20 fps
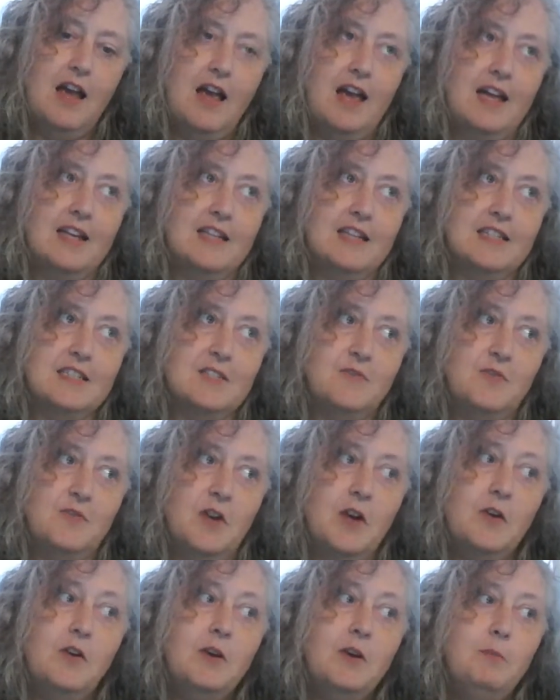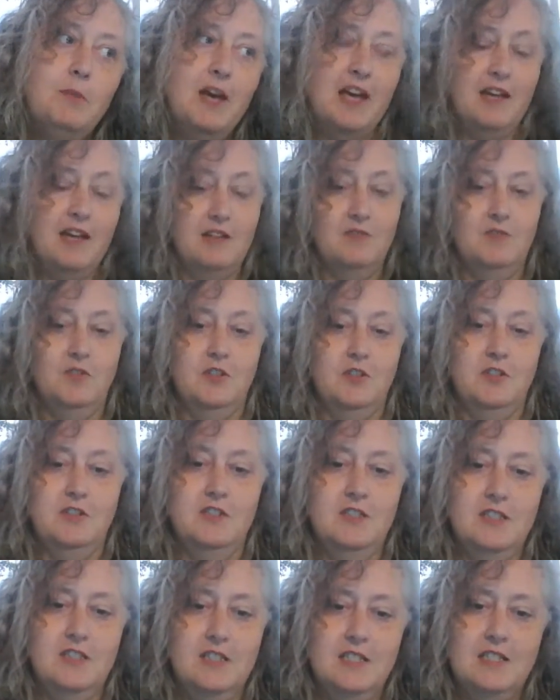And it's very
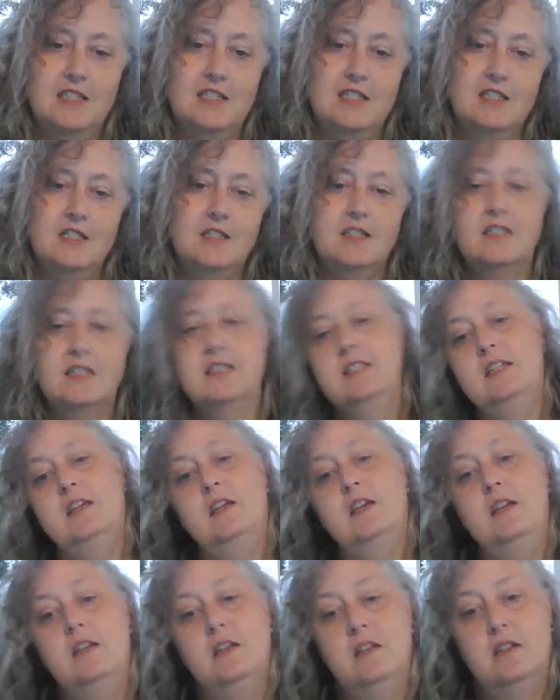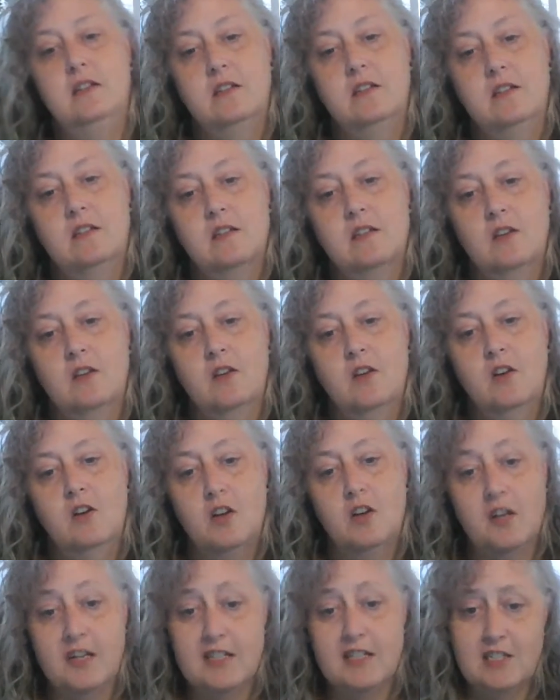painful to see
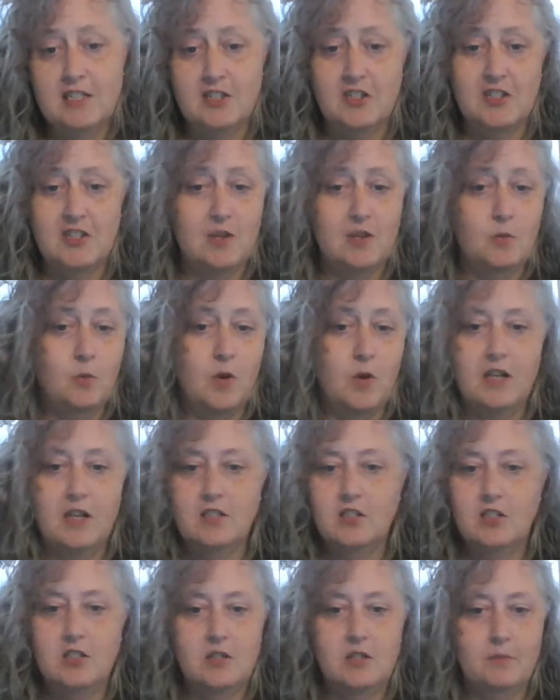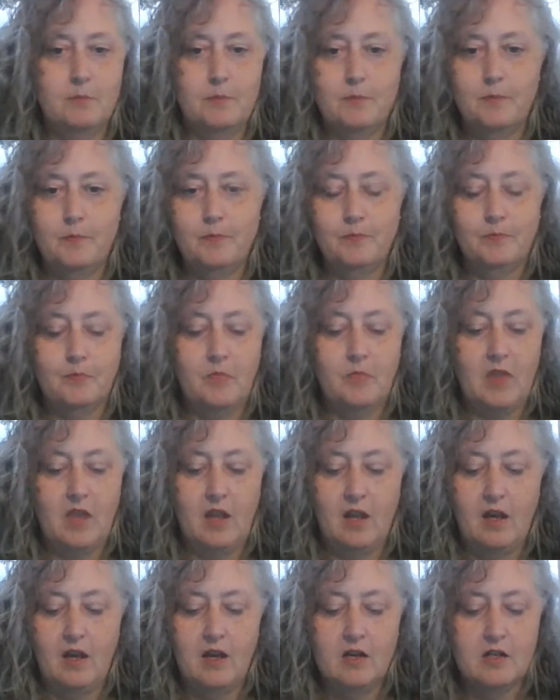her condition and watch
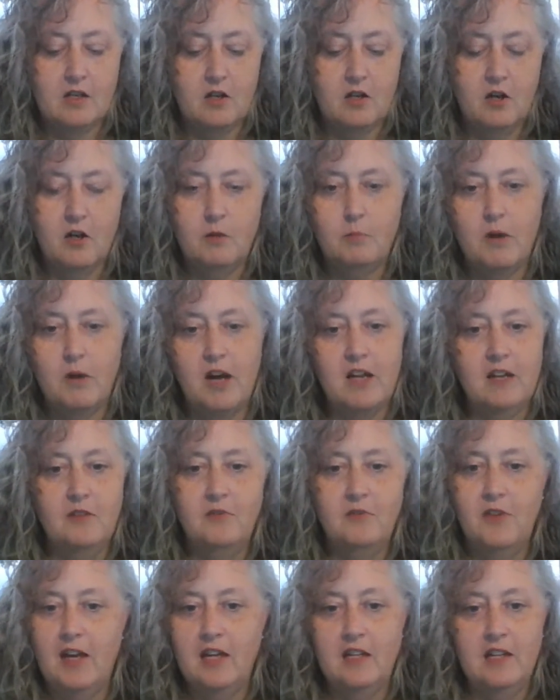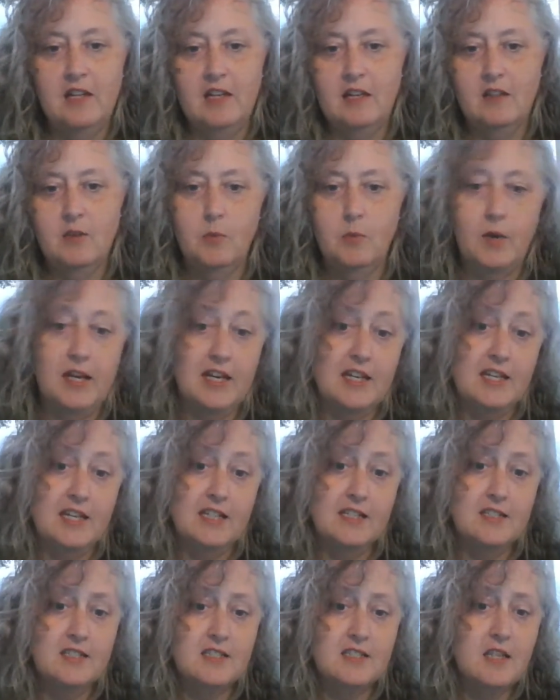her body failing the way it
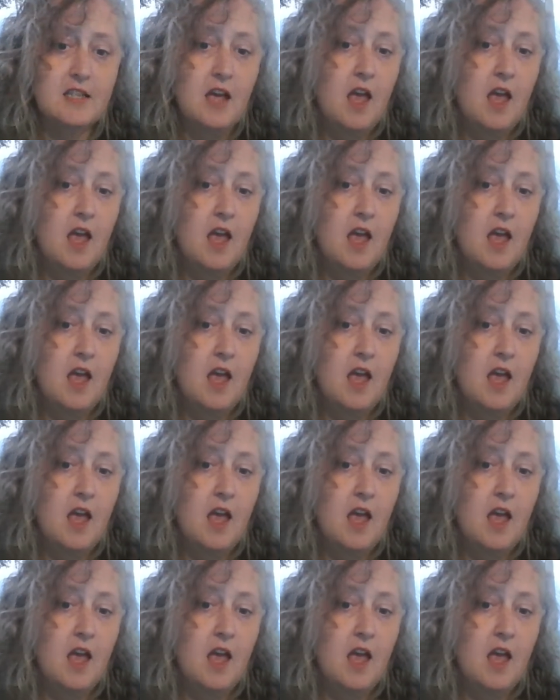is.